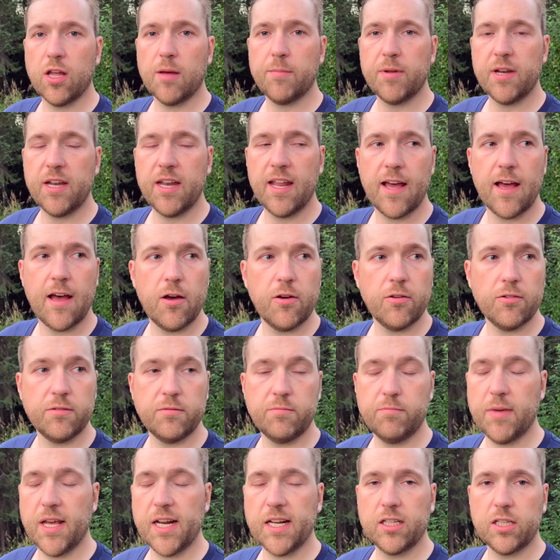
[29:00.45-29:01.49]
up and down,
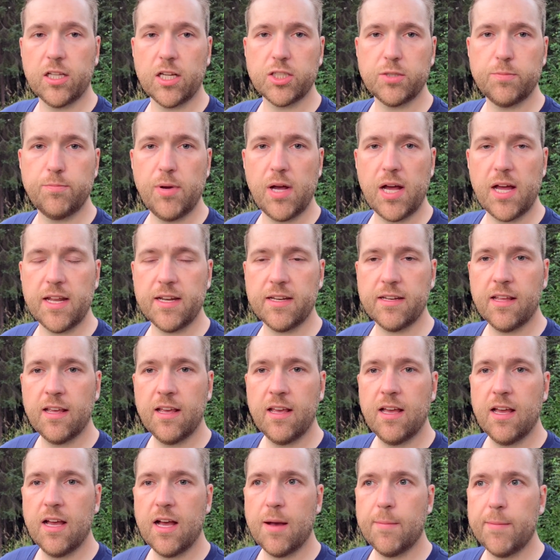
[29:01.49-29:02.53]
made a clutch putt.
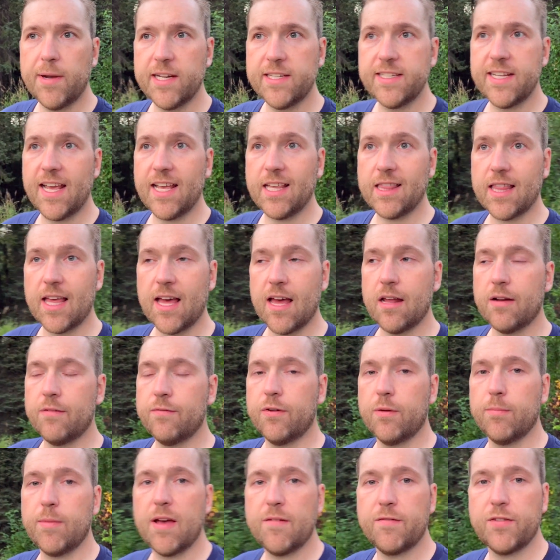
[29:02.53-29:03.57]
I'm gonna take that
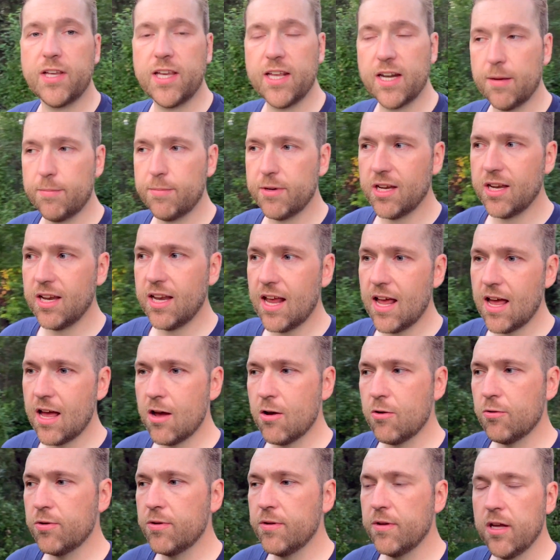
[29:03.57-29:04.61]
from having to get up and
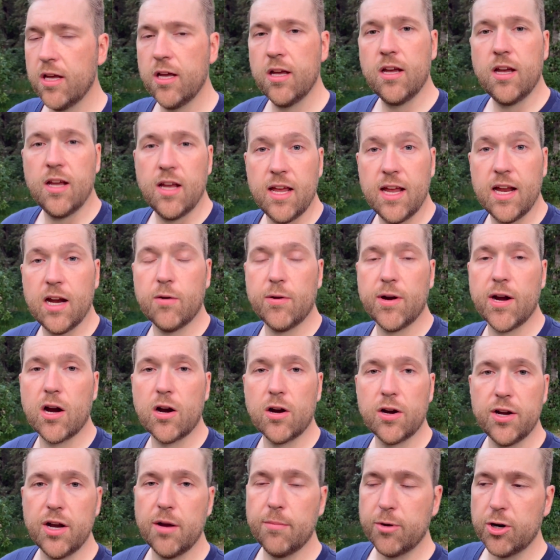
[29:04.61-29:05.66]
down. Here we
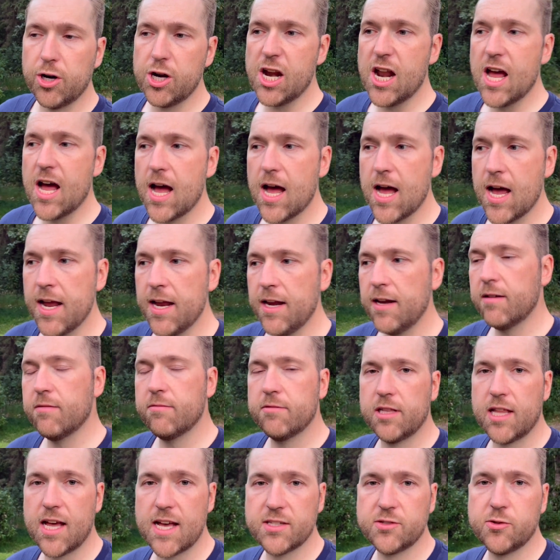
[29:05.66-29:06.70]
are on number 9,
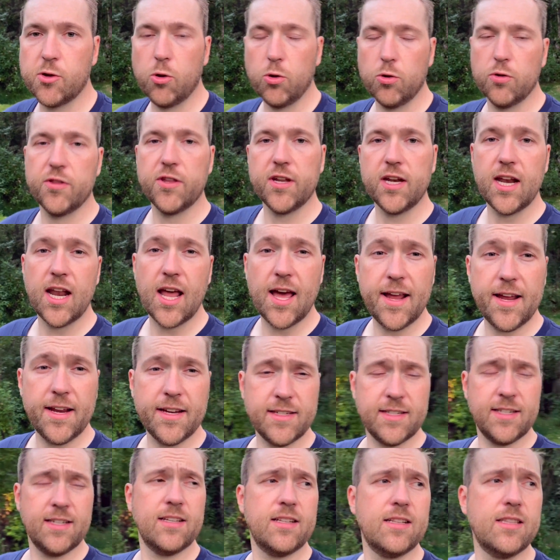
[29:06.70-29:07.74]
last hole of the
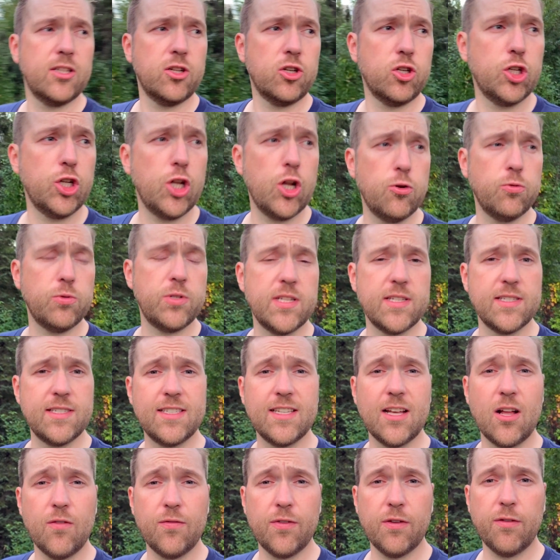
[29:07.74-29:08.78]
night. A little note to
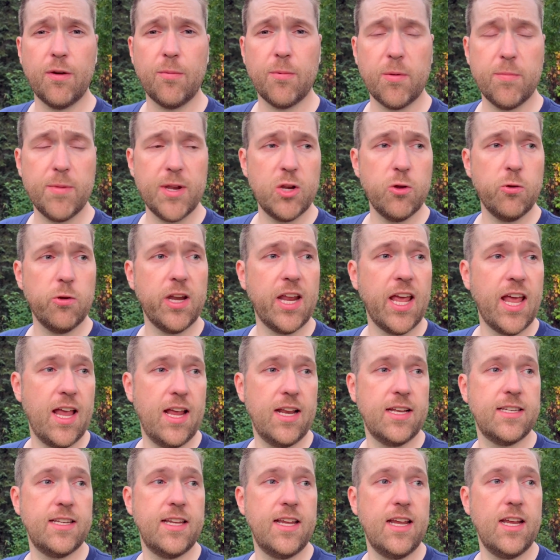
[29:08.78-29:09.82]
self, if I'm gonna be doing
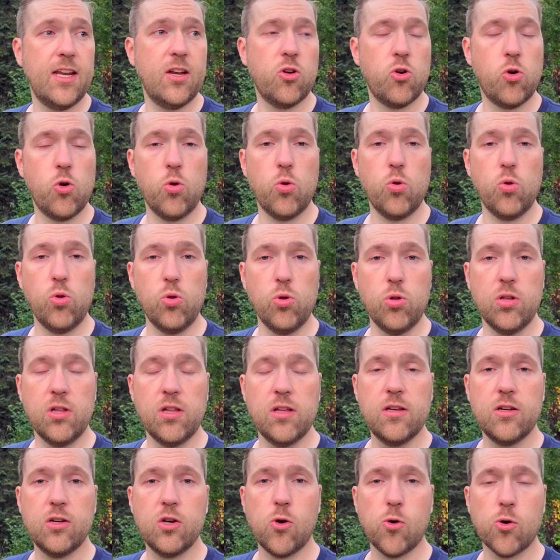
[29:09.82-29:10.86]
18-hole
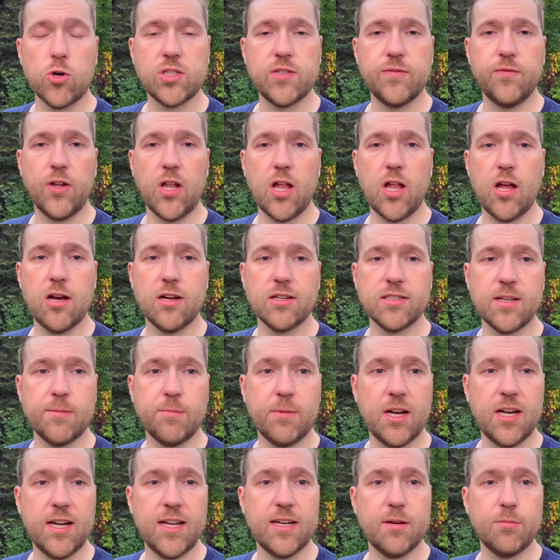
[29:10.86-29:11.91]
course vlogs, I'm
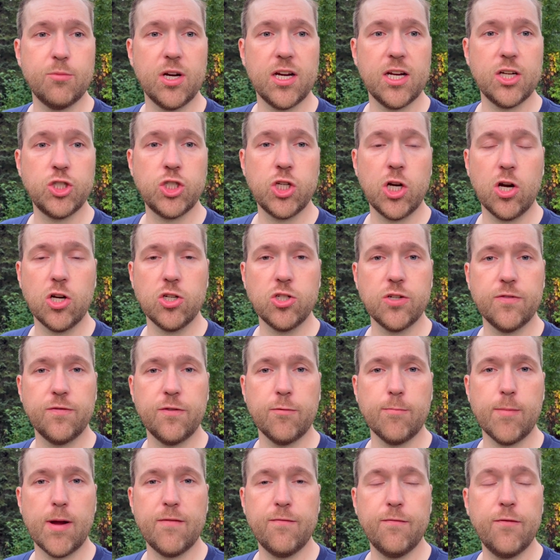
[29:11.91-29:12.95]
gonna need to bring a charger for
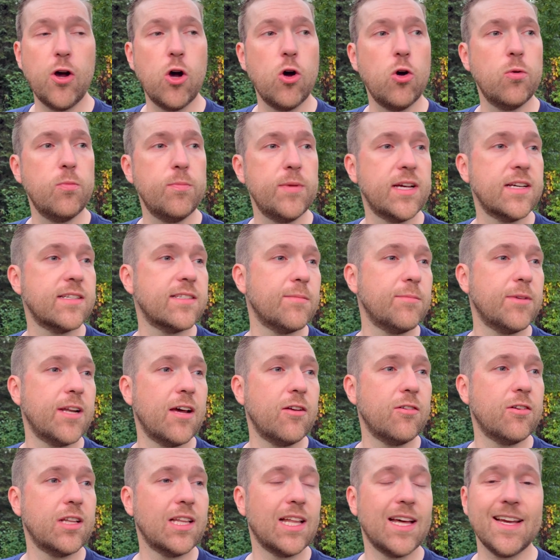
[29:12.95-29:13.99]
my phone because I'm
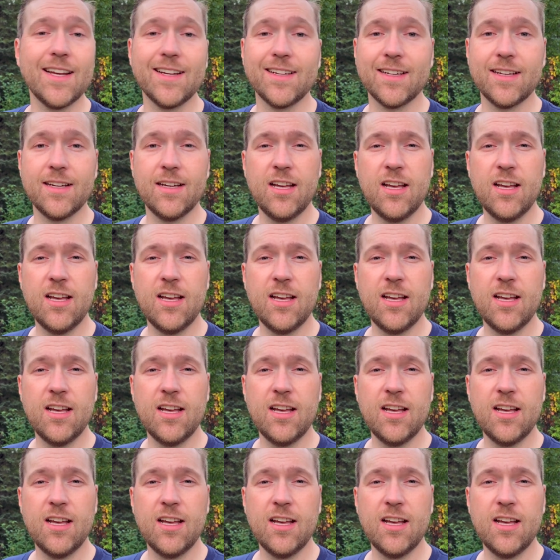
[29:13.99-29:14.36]
down to like,